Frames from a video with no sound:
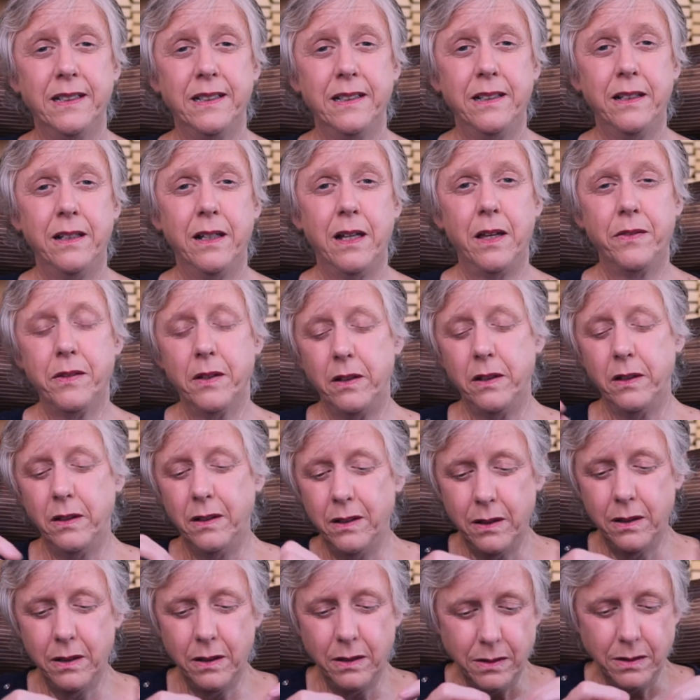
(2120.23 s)
not the
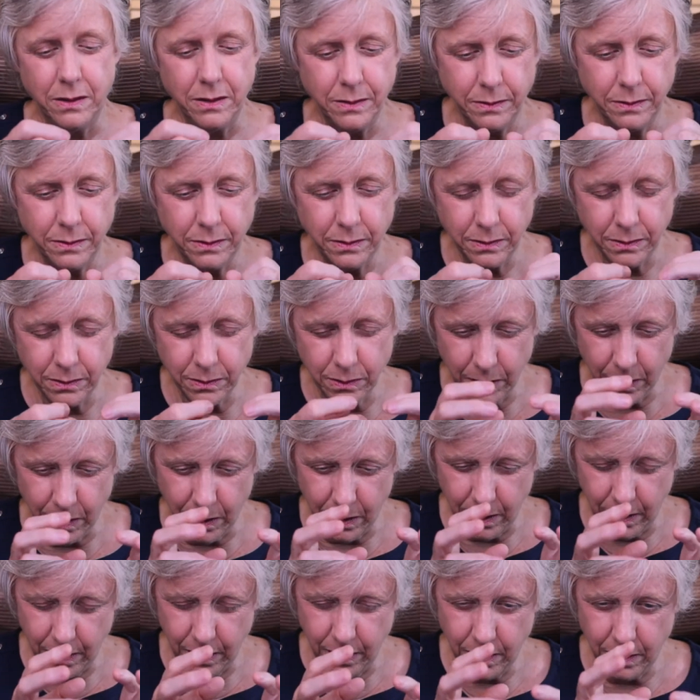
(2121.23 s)
little,
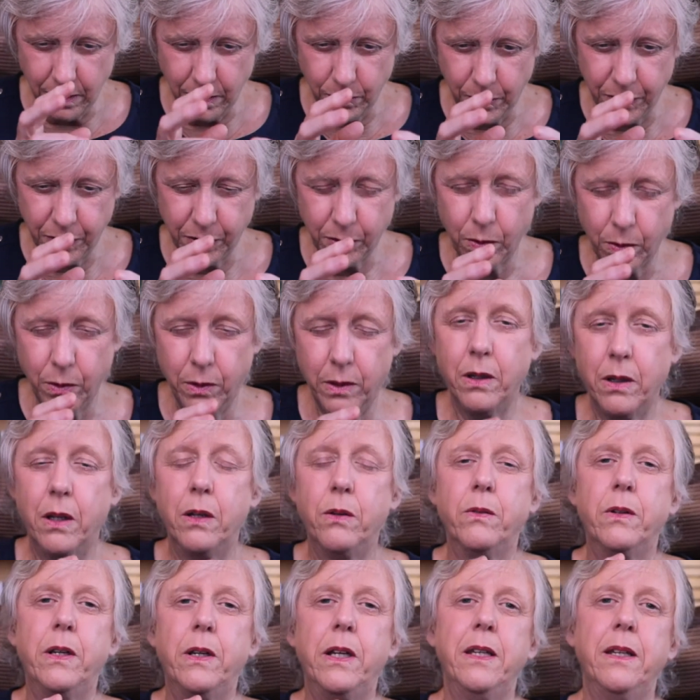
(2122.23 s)
all what's going on
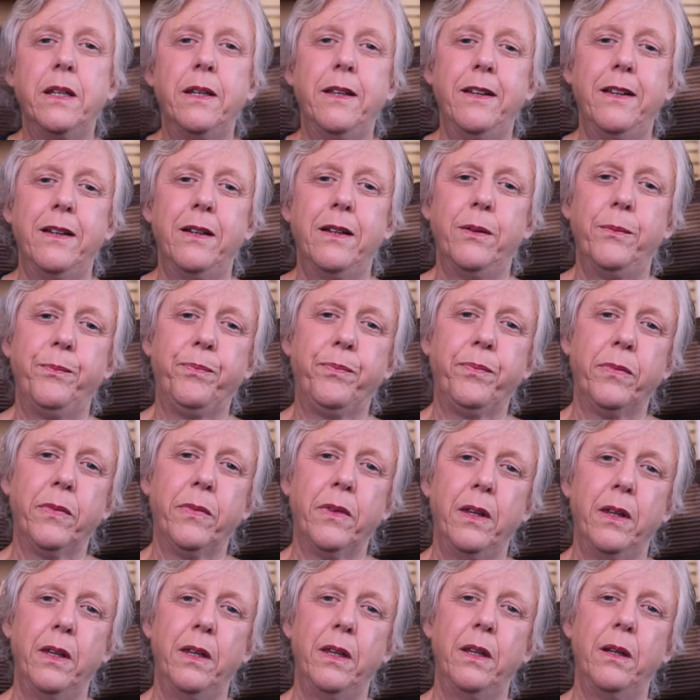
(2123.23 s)
right now.
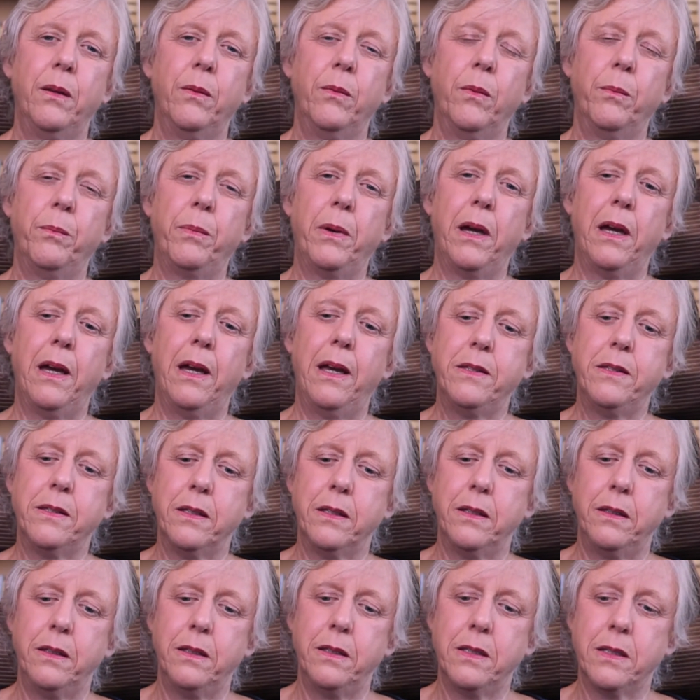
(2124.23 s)
It abides
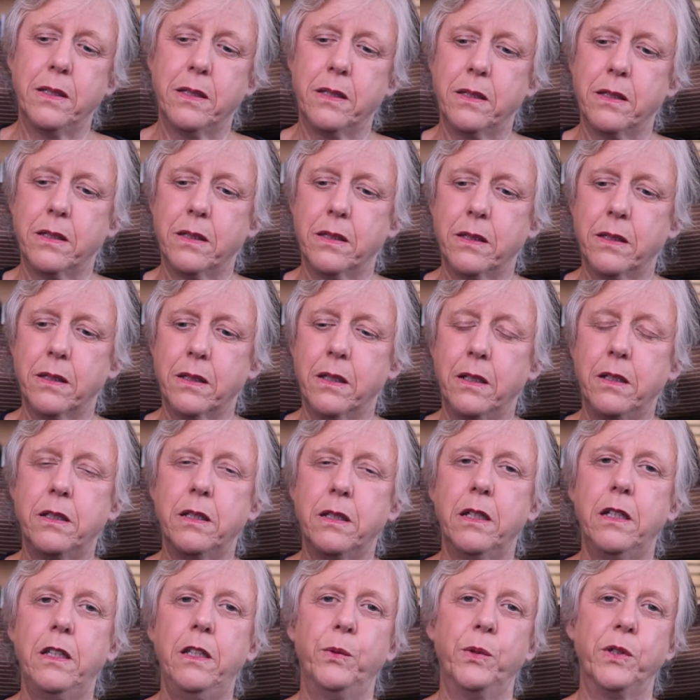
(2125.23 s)
in this
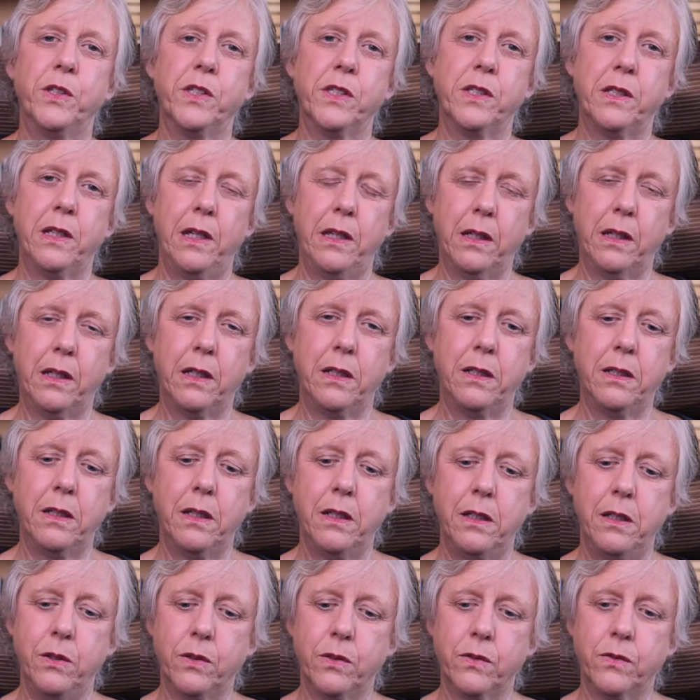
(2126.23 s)
continuous state that
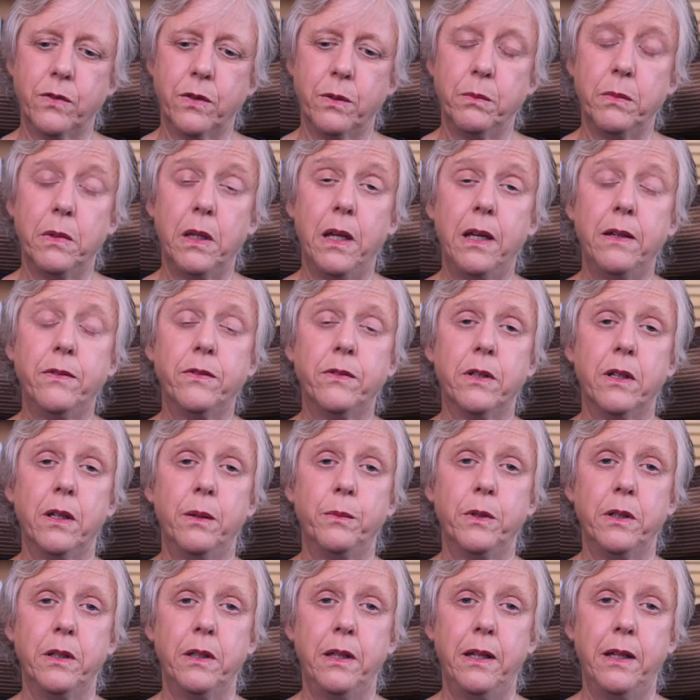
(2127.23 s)
continues from lifetime
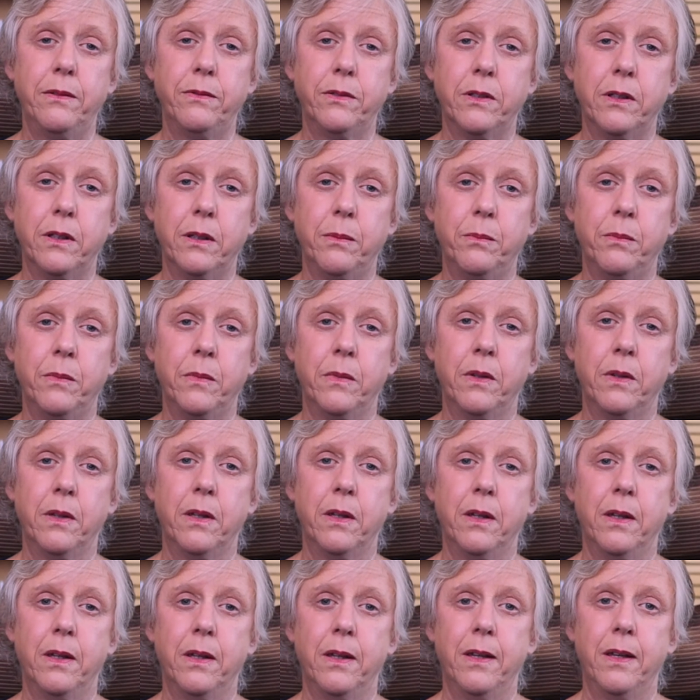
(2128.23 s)
to lifetime,
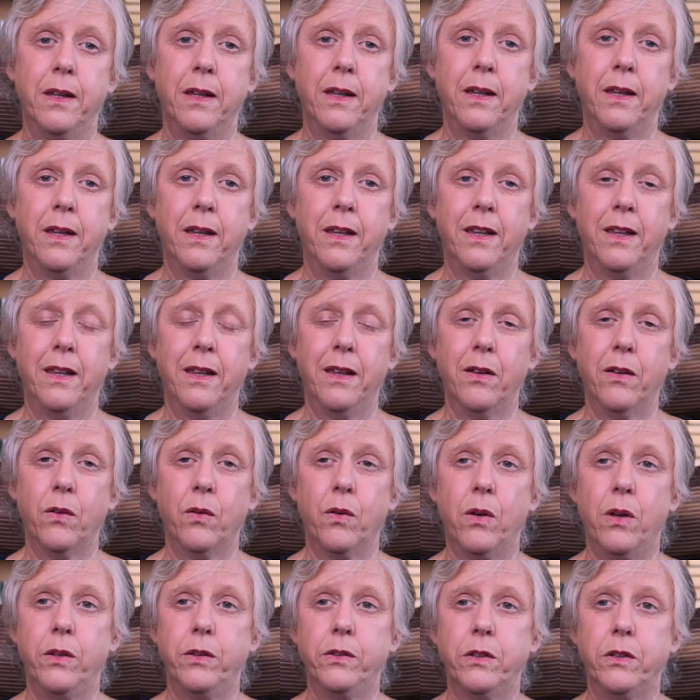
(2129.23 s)

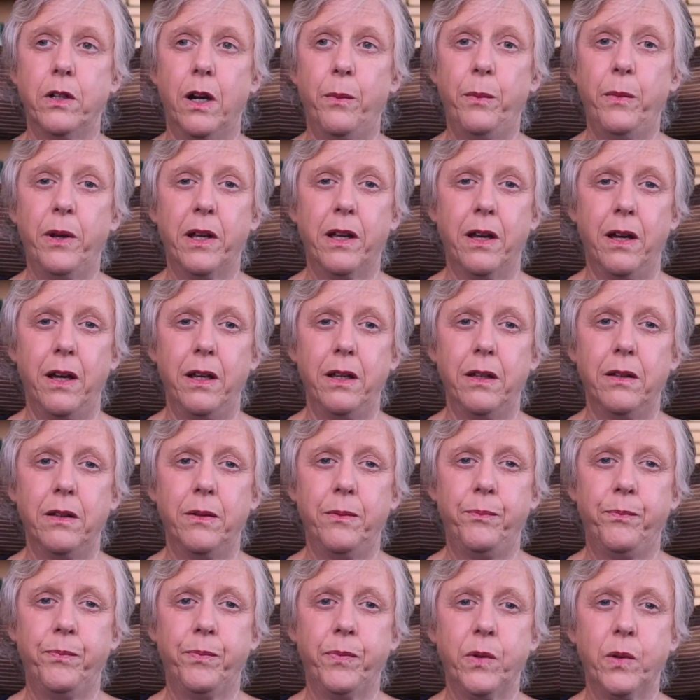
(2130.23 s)
called Dharmakaya,
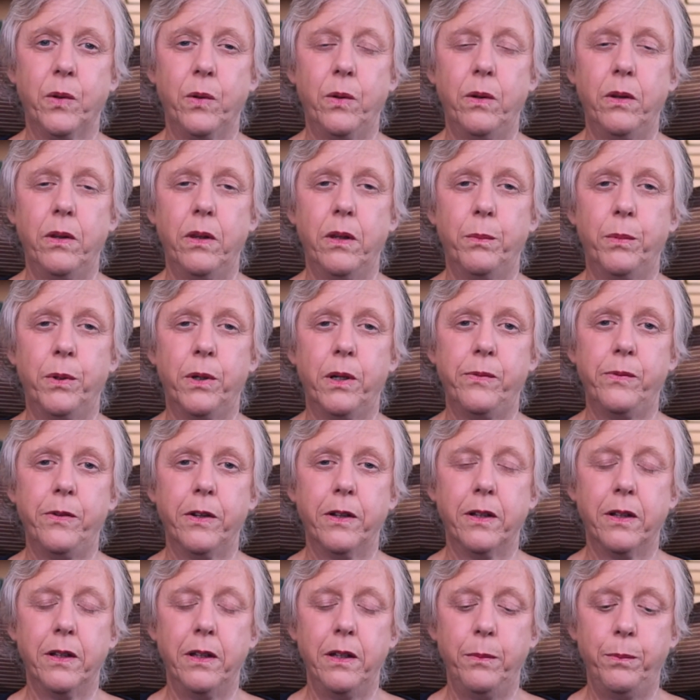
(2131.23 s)
or the
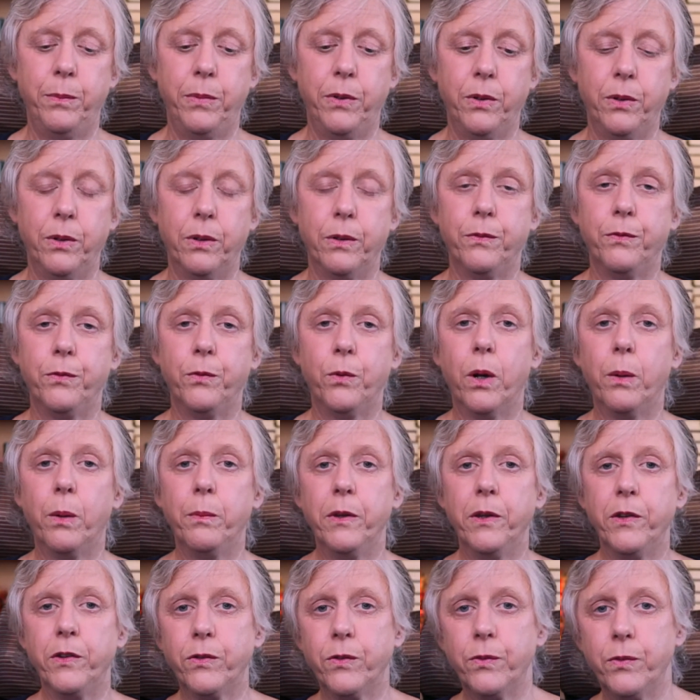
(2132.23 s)
perfectly pure
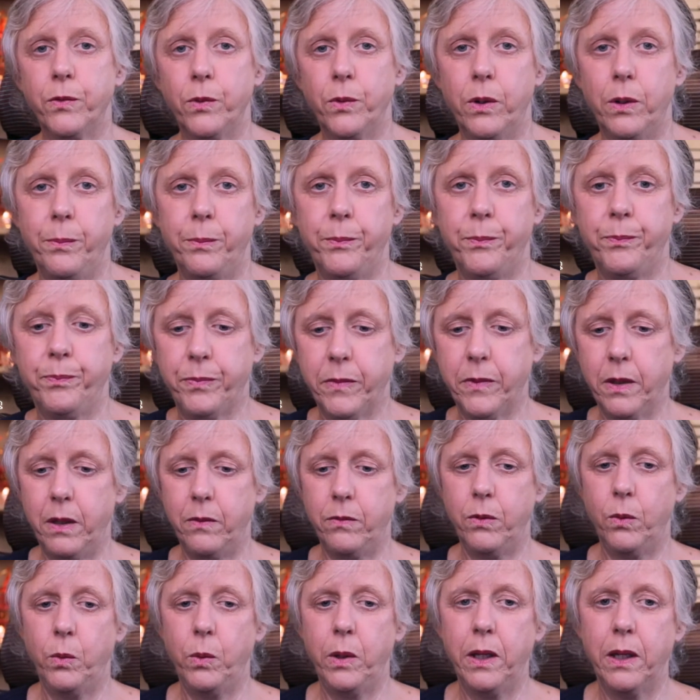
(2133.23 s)
formless form
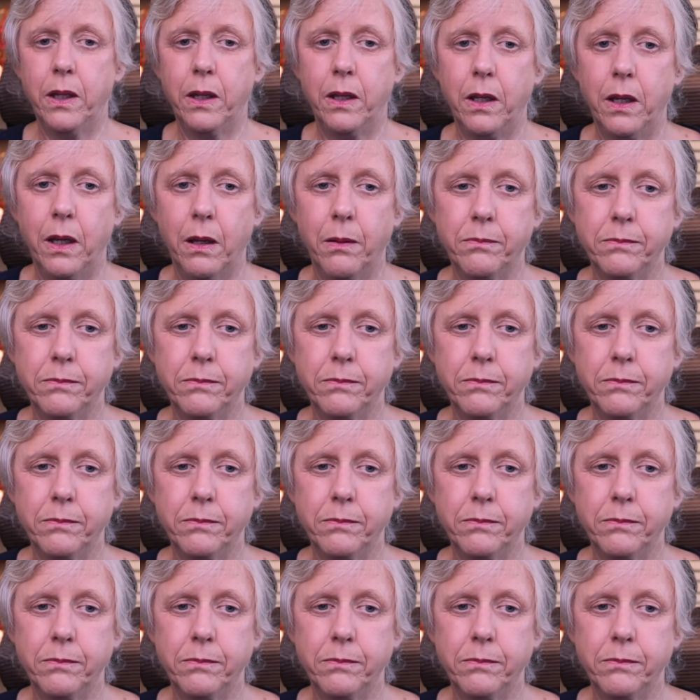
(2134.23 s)
of awakening.